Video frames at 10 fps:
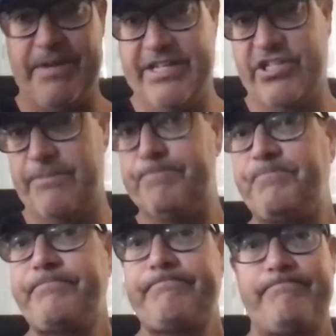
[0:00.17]
miss
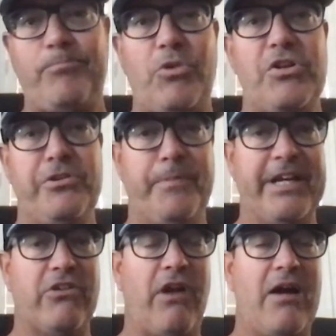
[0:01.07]
to be
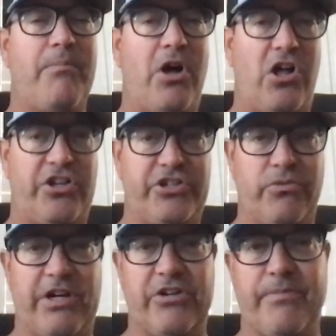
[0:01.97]
a ground ball? Do you
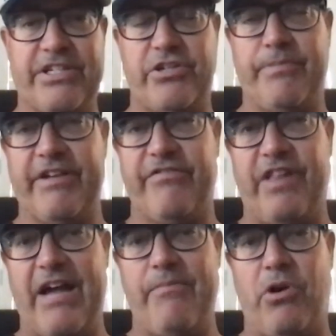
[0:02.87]
want your miss to be a
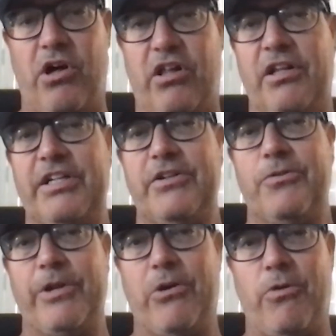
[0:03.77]
fly ball?
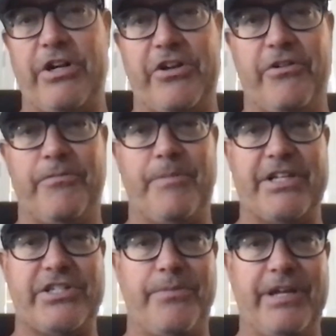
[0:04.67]
We don't want your
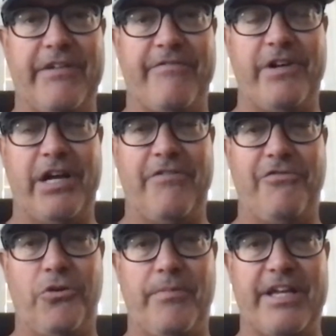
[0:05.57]
miss to be a
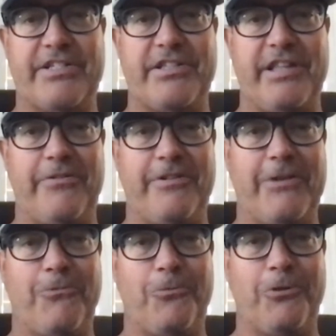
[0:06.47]
full miss. Then we're
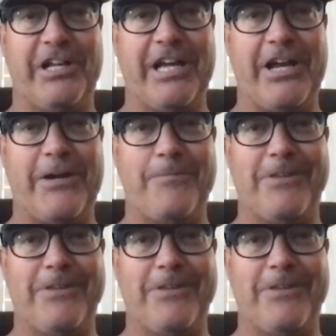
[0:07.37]
really not